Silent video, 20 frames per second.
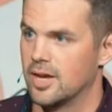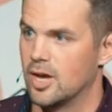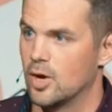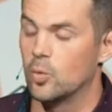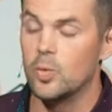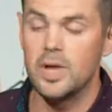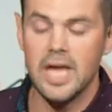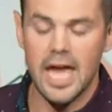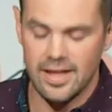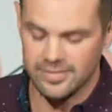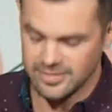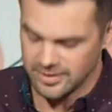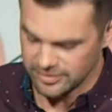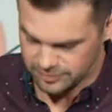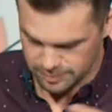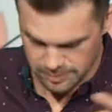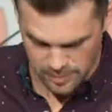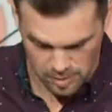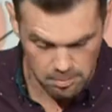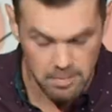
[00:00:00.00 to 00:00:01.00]
We had
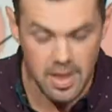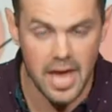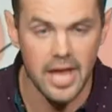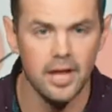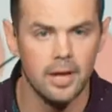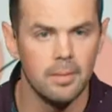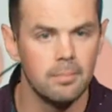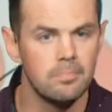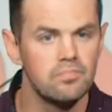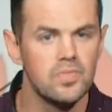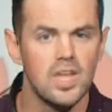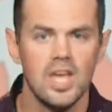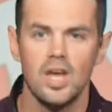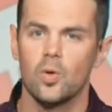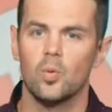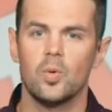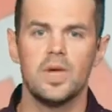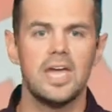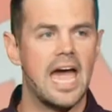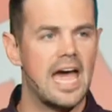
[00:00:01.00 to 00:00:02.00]
this momentum,
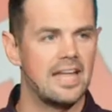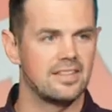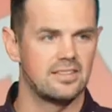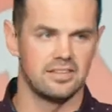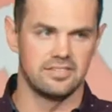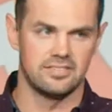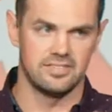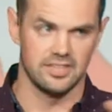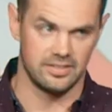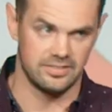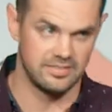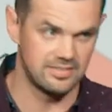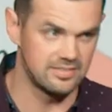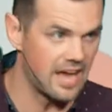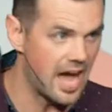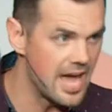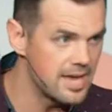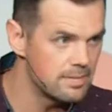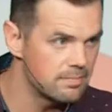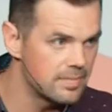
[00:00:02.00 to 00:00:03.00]
we had this
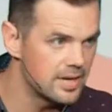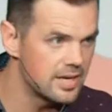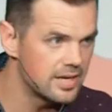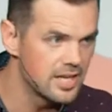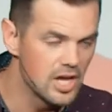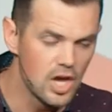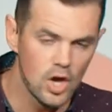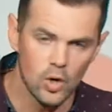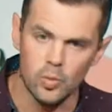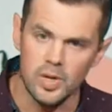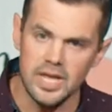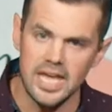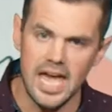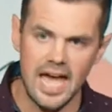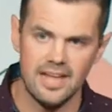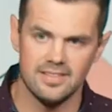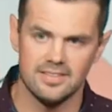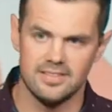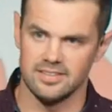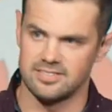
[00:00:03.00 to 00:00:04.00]
excitement, we
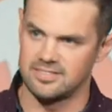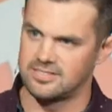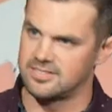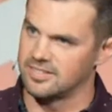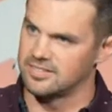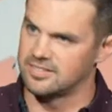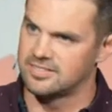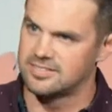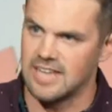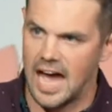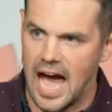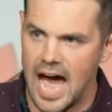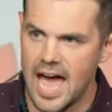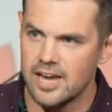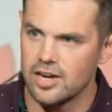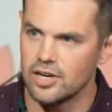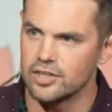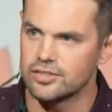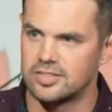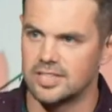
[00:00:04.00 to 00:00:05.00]
had this
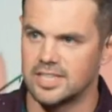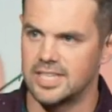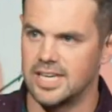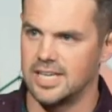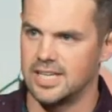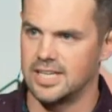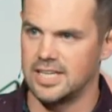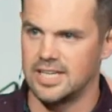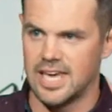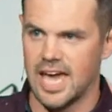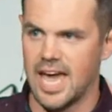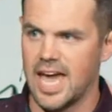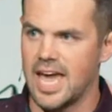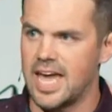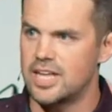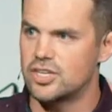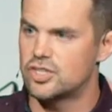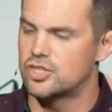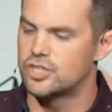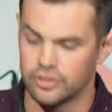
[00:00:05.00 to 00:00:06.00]
desire to get
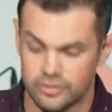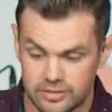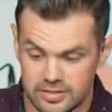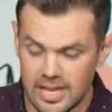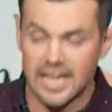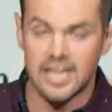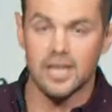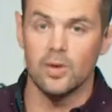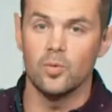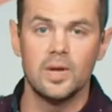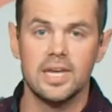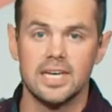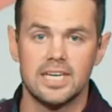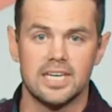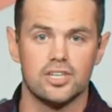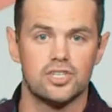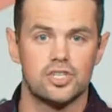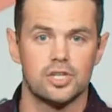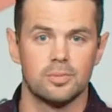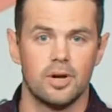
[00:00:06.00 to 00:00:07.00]
engaged. Your second
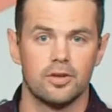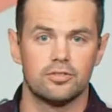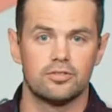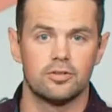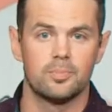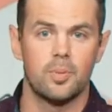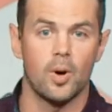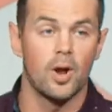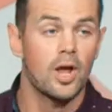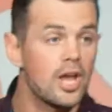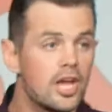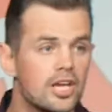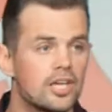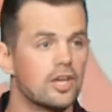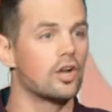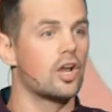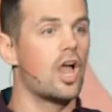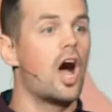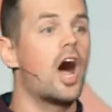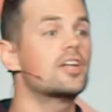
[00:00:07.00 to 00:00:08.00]
weekend's your most important.
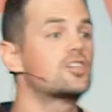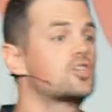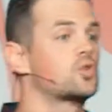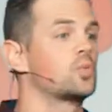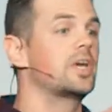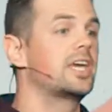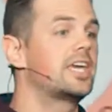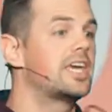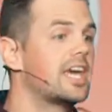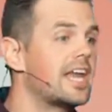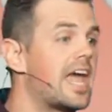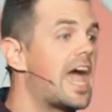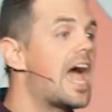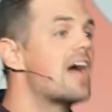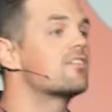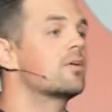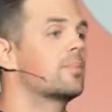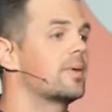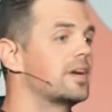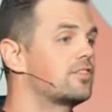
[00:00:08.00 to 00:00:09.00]
Your launch weekend,
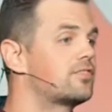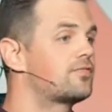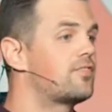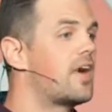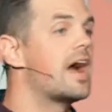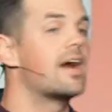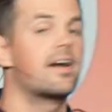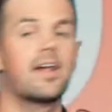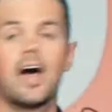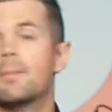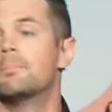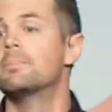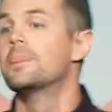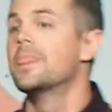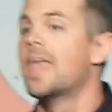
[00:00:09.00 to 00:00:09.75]
everybody's fired up,